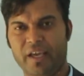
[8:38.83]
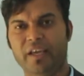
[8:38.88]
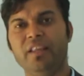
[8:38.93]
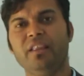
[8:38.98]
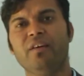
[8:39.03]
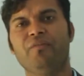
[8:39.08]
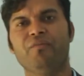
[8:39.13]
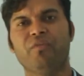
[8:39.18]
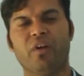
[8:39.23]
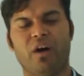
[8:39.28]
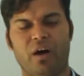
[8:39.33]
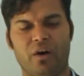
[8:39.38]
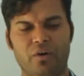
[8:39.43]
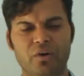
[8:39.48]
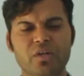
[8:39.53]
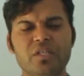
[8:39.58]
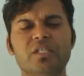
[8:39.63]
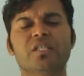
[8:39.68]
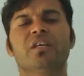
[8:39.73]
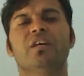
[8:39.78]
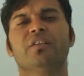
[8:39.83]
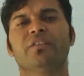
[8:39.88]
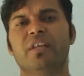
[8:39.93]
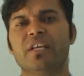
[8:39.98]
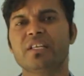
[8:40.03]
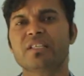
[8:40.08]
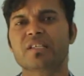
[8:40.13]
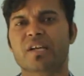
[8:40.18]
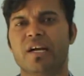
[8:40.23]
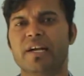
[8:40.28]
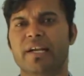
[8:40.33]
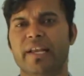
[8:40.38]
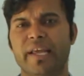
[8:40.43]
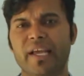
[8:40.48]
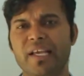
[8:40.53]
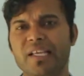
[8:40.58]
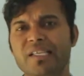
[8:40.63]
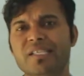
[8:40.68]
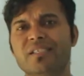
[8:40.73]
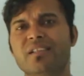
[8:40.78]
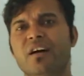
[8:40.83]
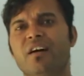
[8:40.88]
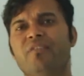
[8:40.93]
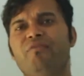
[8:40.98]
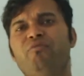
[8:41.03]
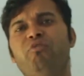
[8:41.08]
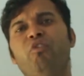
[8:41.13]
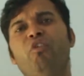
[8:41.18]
In the flowers, there is contains the